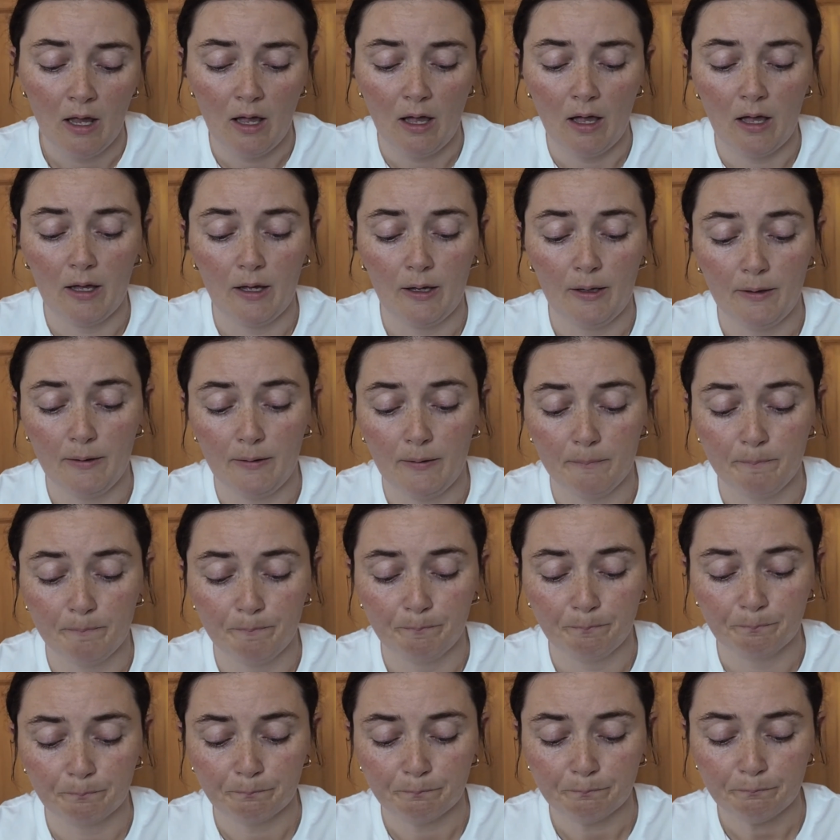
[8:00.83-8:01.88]

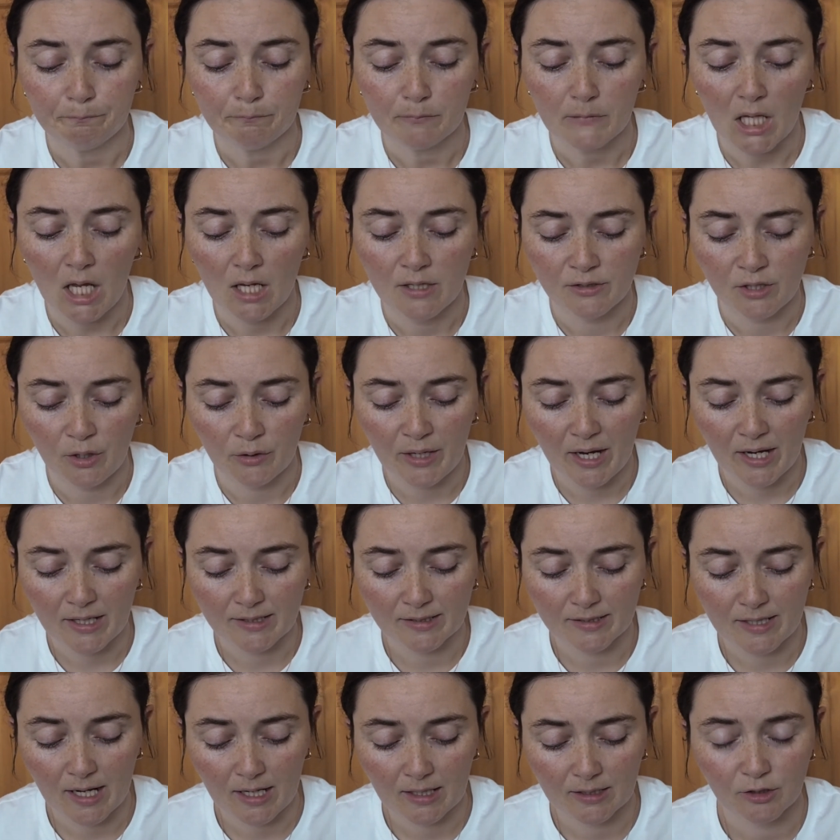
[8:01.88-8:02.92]
So that
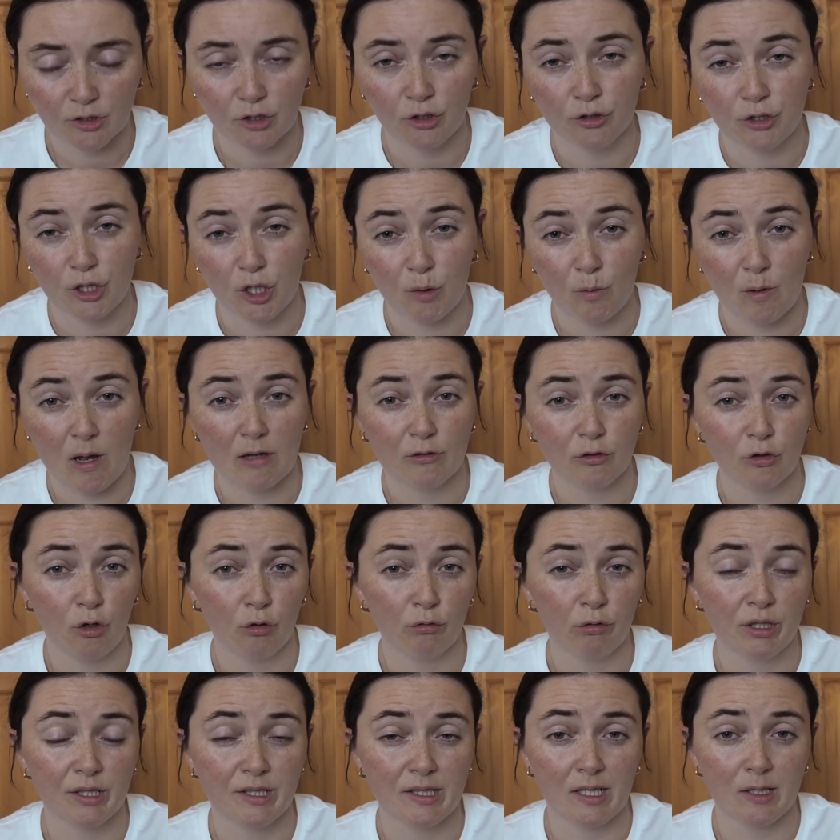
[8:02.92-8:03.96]
is that. So 2 outdoor
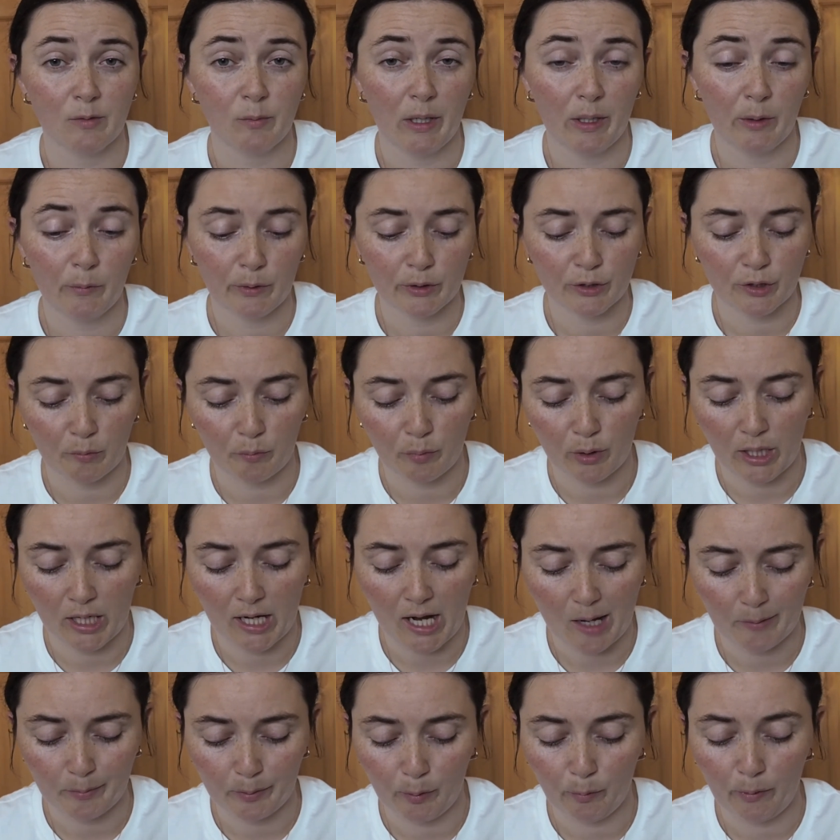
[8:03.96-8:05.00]
runs this week, which I'm pretty
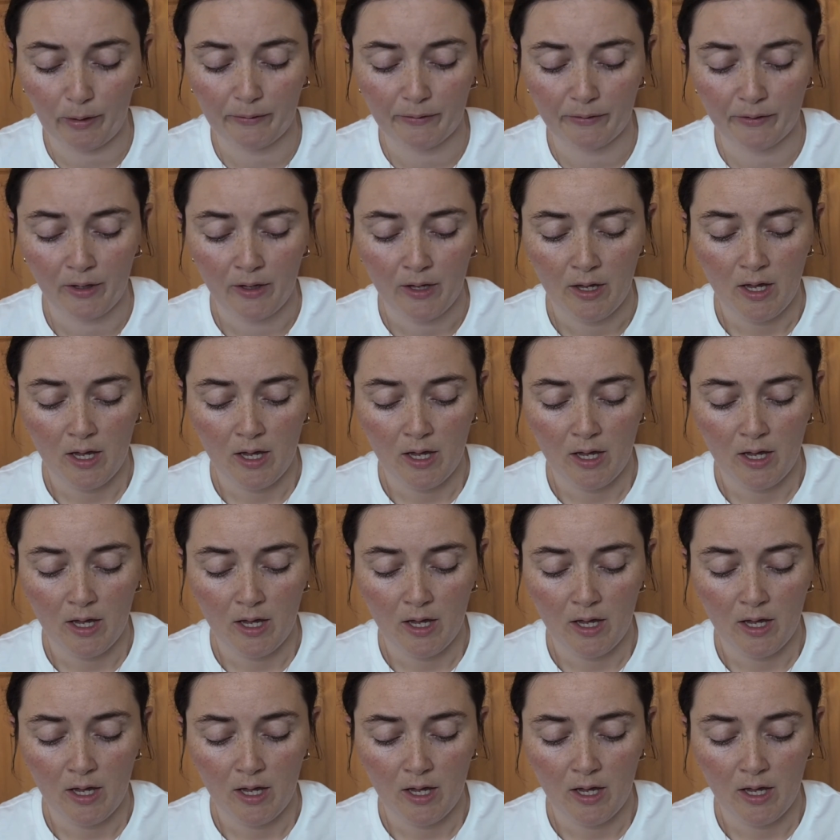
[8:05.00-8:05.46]
happy with.